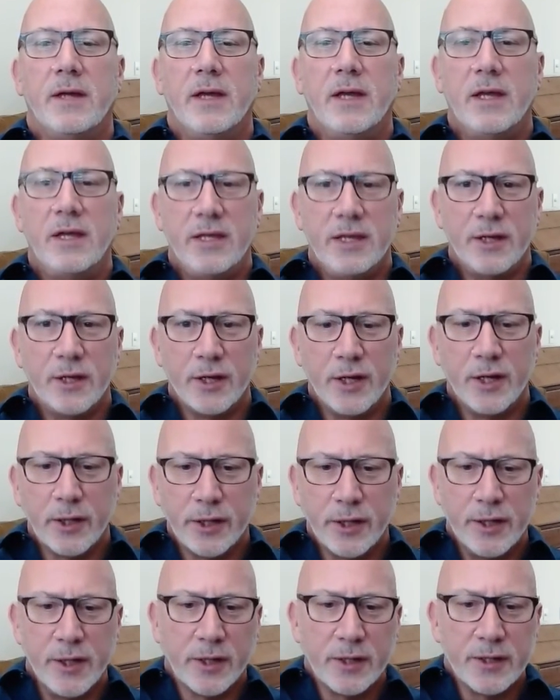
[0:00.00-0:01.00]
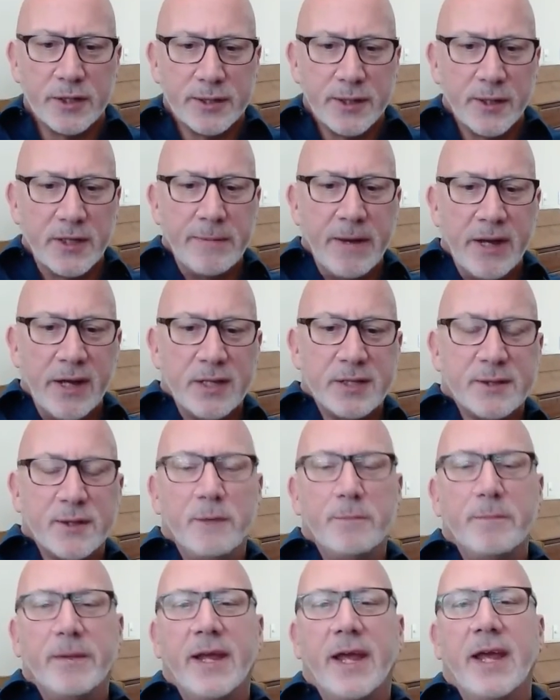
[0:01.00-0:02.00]
You're concerned about a
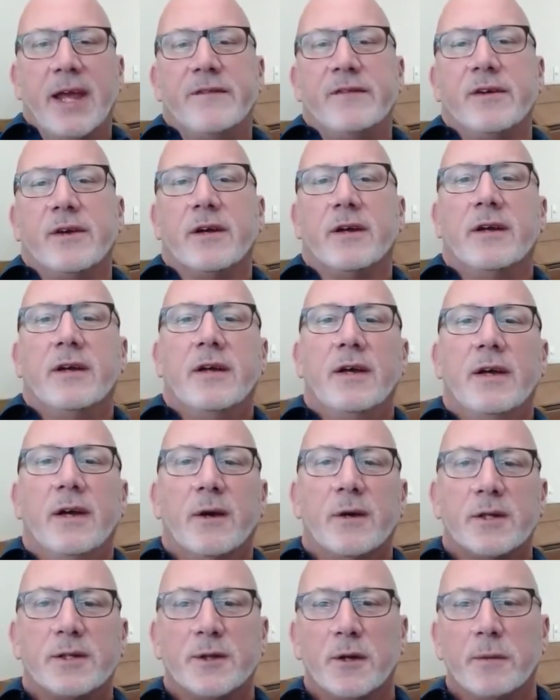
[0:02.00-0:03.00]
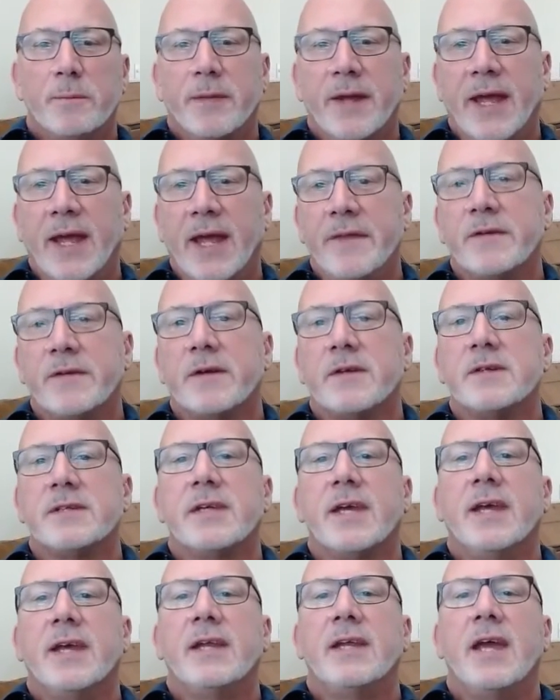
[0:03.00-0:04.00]
certain behavior or certain
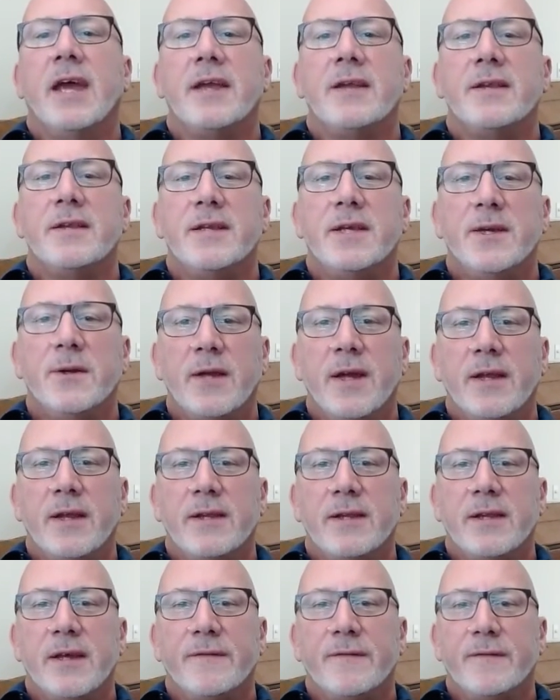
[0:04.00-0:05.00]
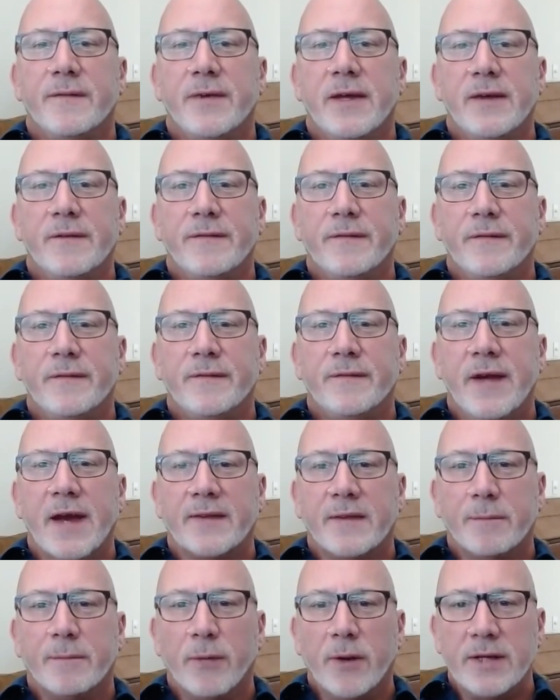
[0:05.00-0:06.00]
behaviors, and if in
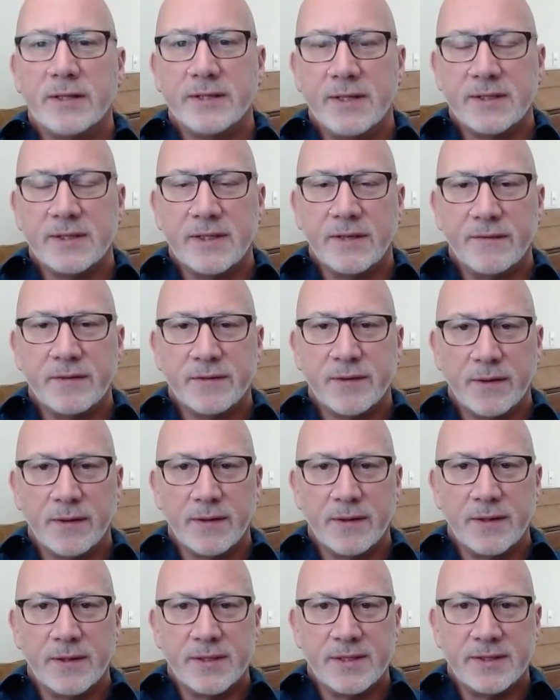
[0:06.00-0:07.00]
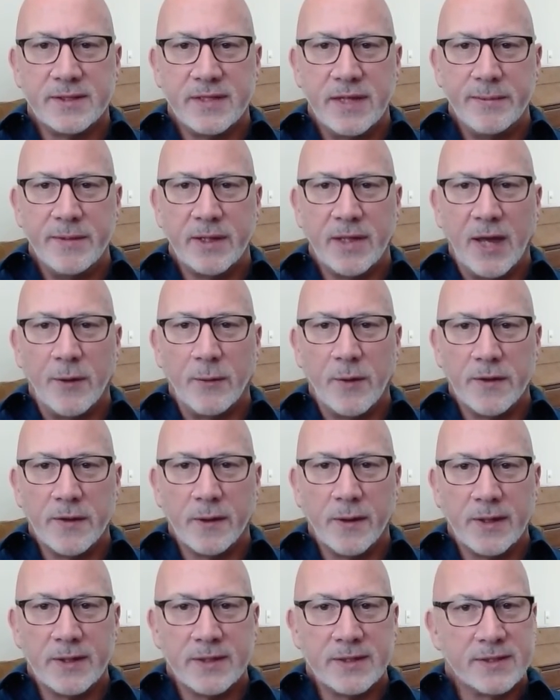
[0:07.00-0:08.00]
fact the presence of certain stimuli,
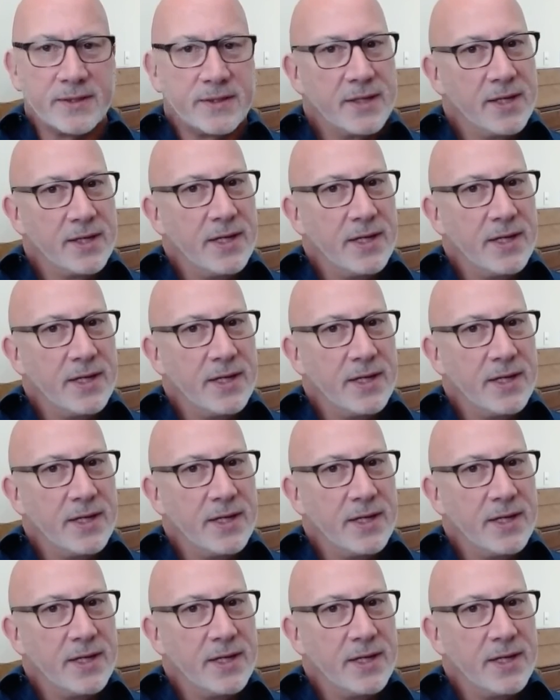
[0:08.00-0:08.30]
whether it's